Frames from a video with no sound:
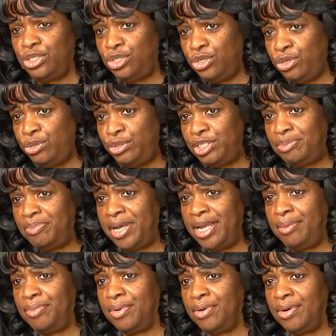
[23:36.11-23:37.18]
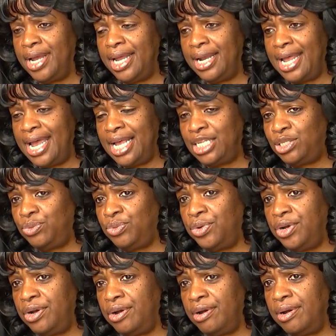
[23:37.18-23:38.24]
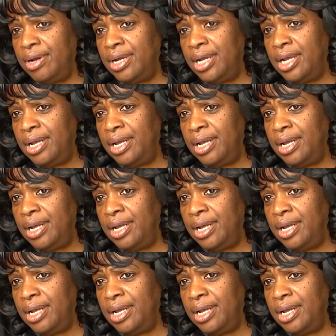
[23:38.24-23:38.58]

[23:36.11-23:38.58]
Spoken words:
newspaper, and as we're